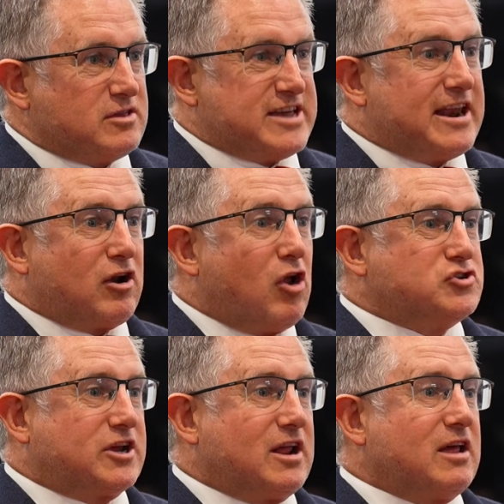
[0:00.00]

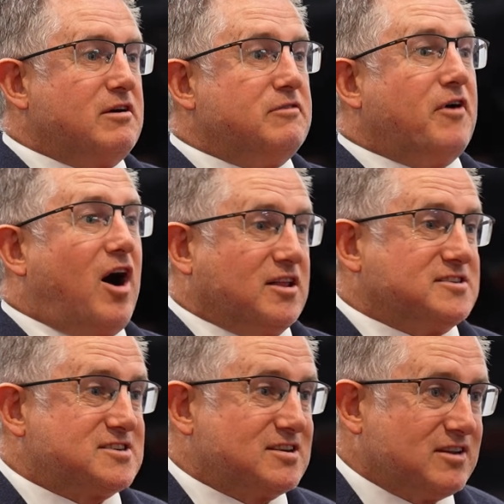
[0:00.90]
technologically
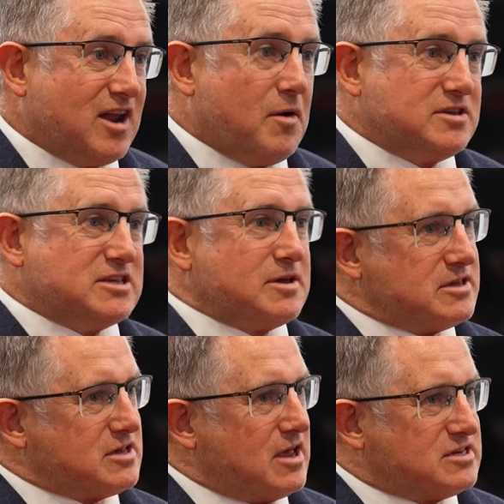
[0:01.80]
advanced. You know, it's, a,
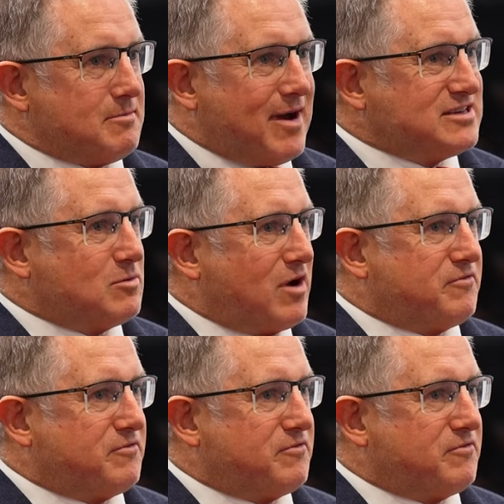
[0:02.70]
it's, a, it's an amazing way